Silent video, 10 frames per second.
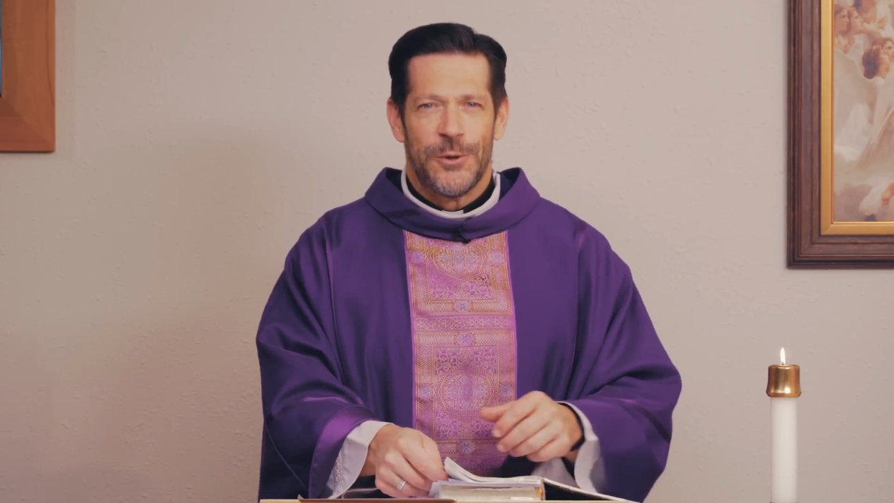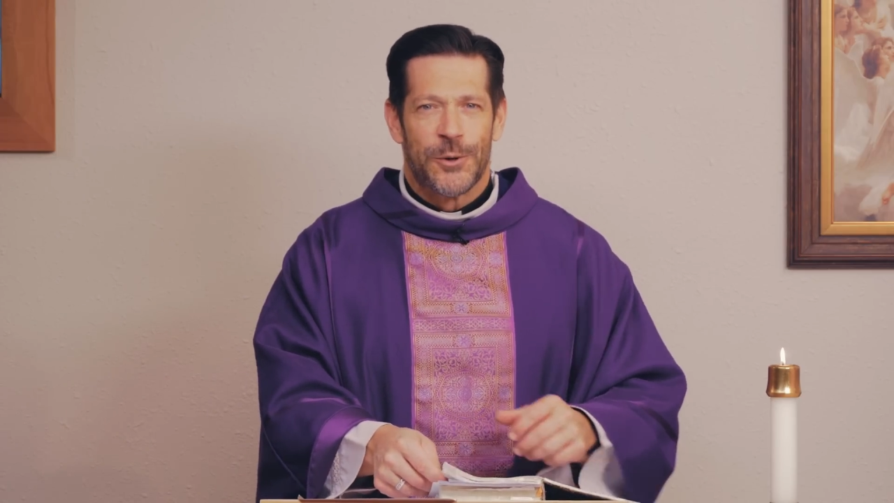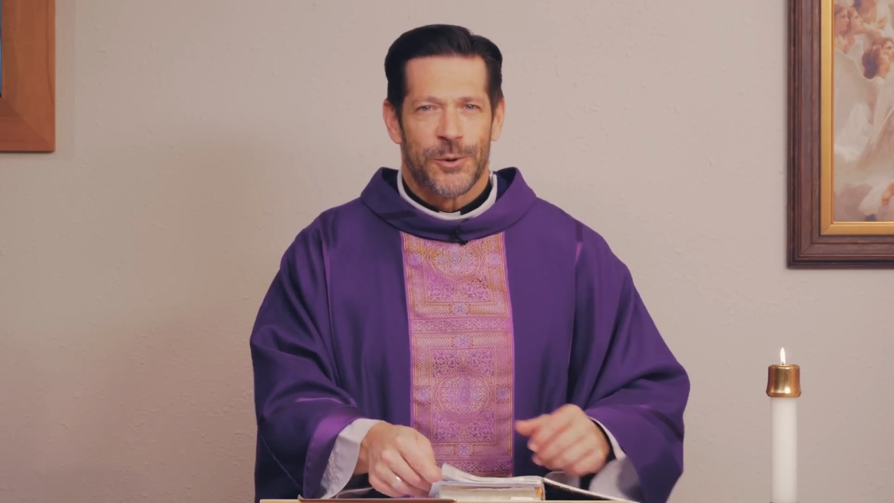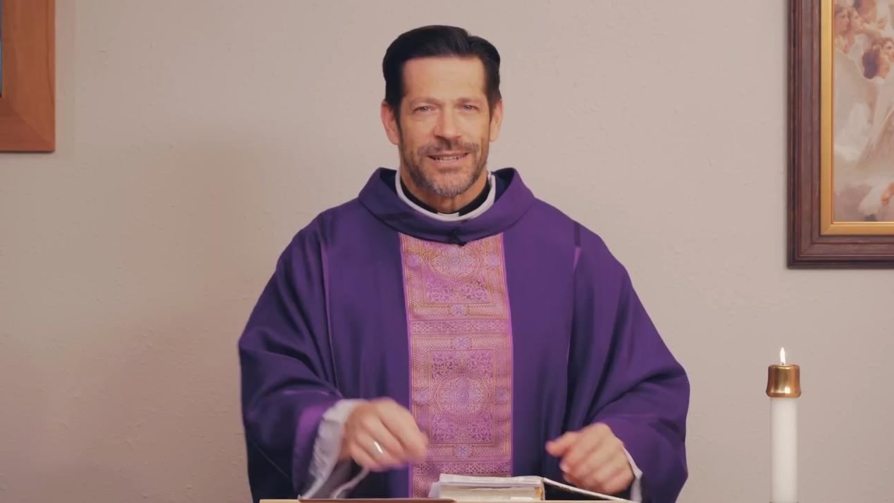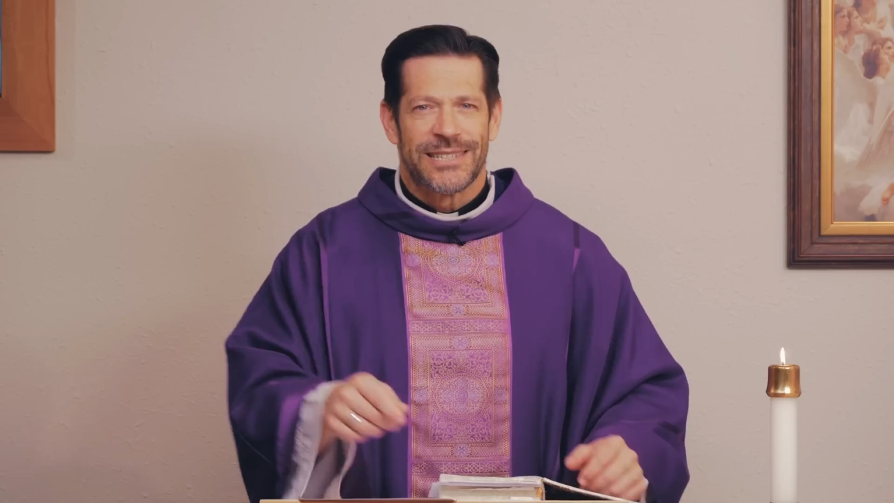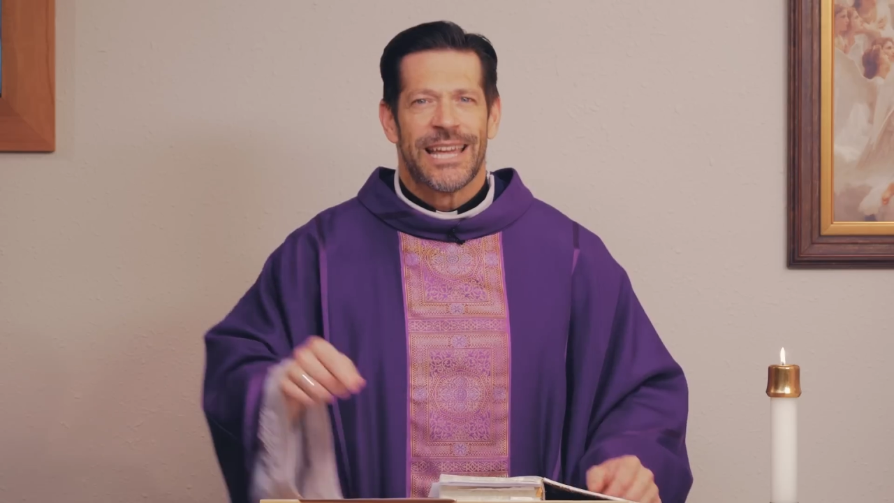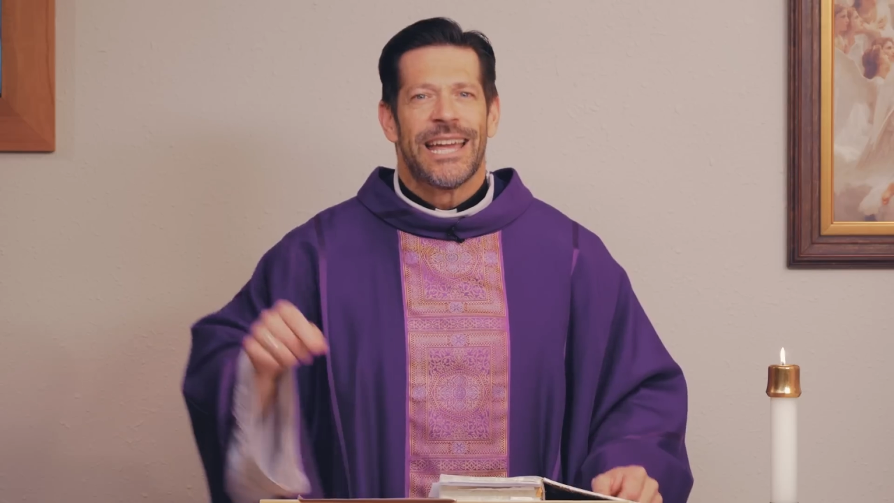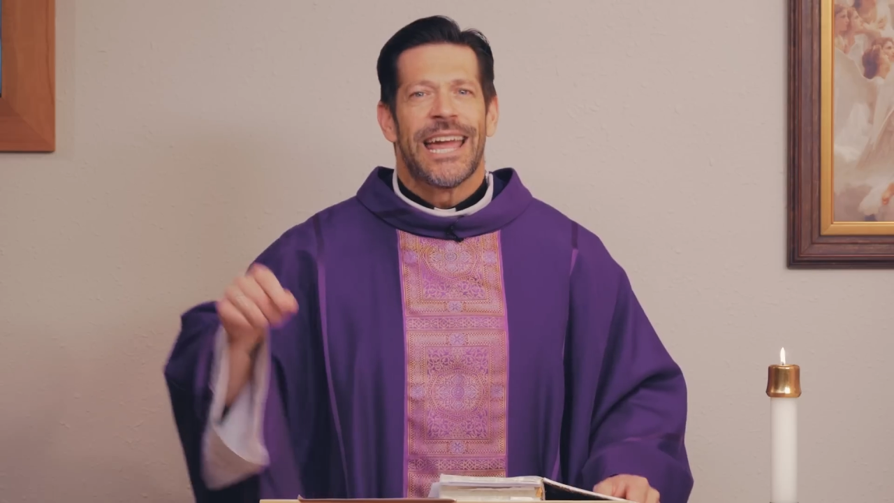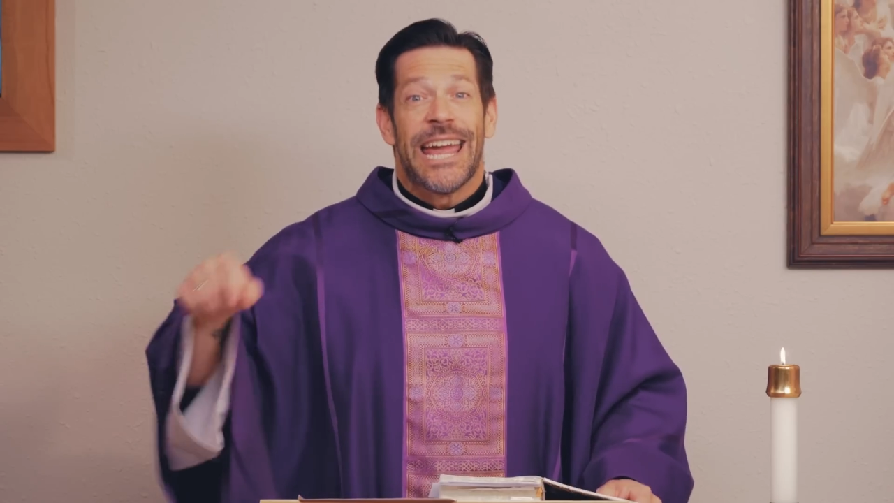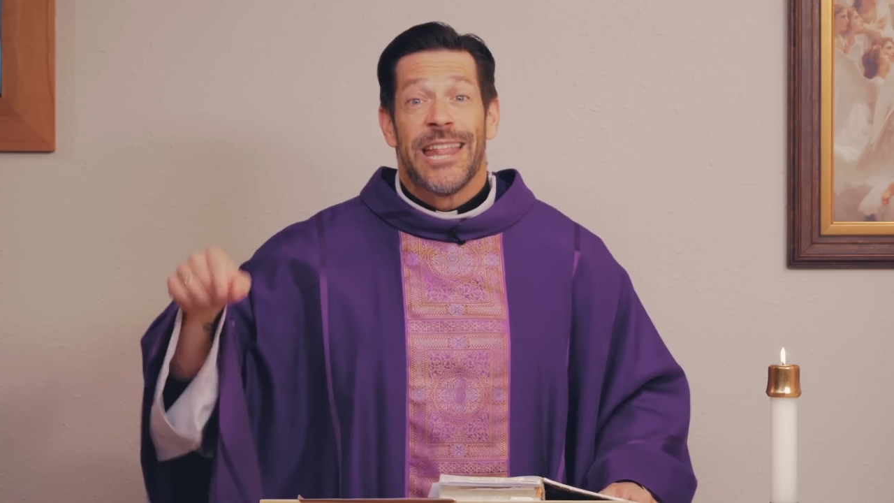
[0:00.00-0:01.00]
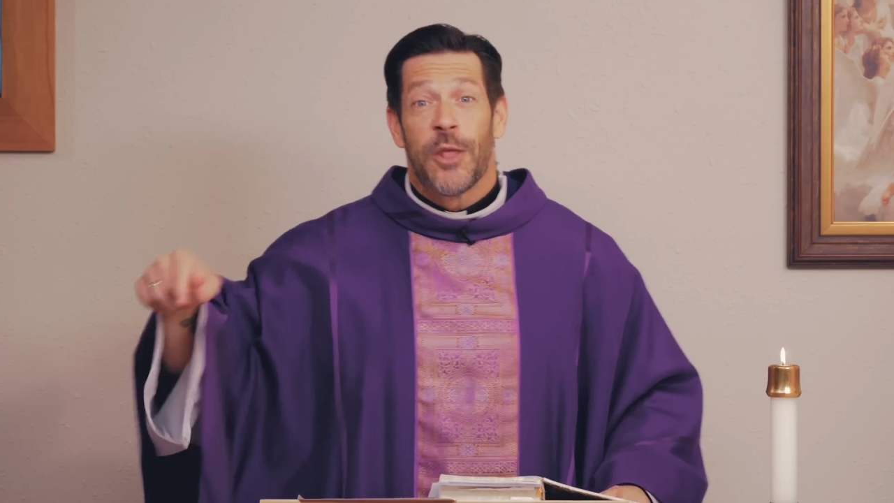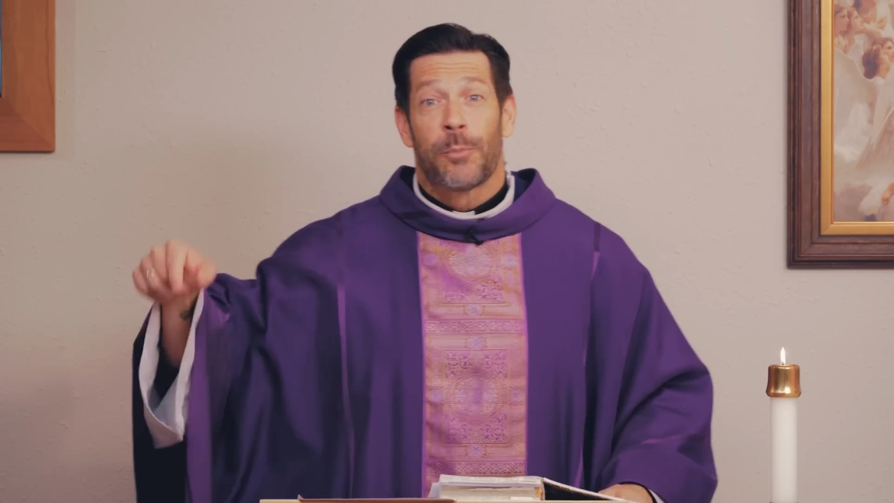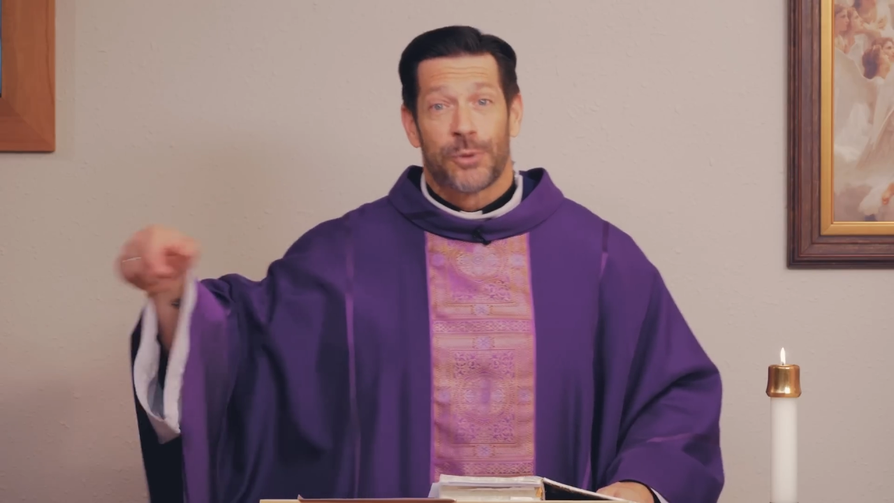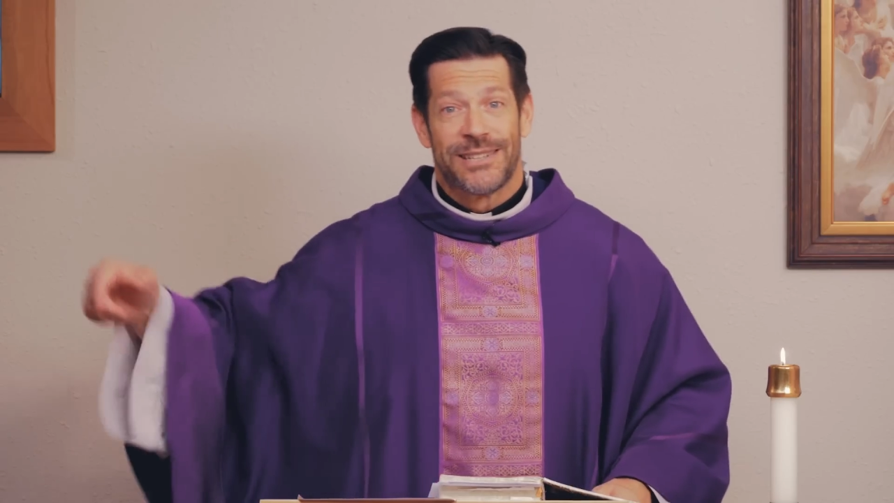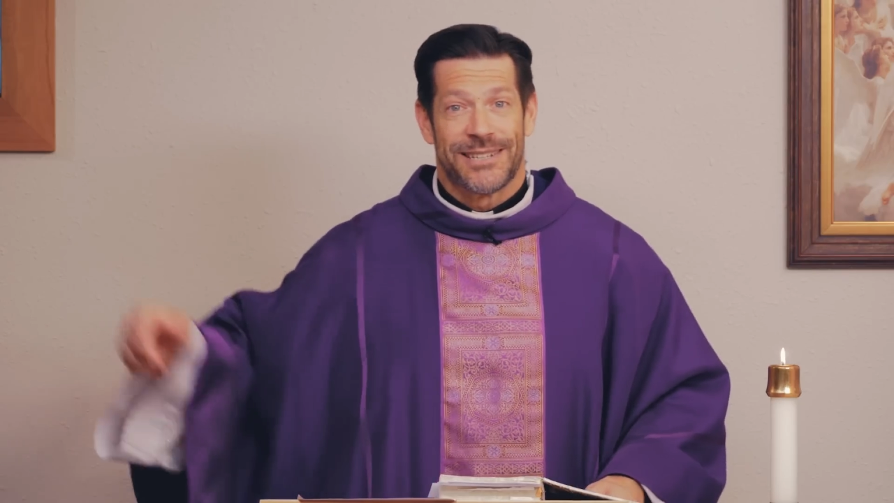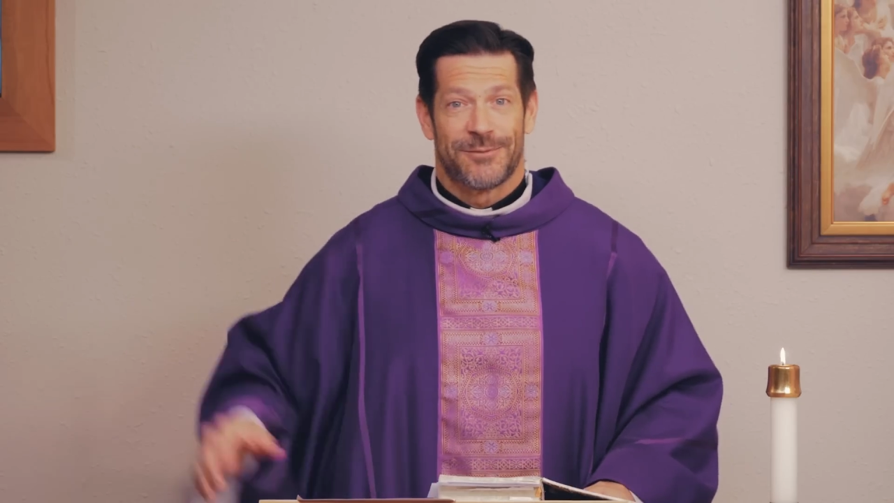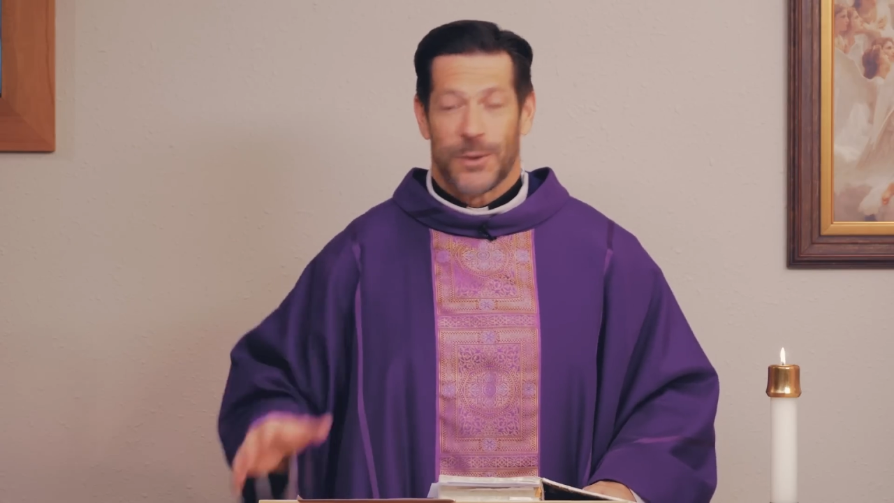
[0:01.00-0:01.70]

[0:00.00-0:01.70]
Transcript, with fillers: Eucharist in the prison.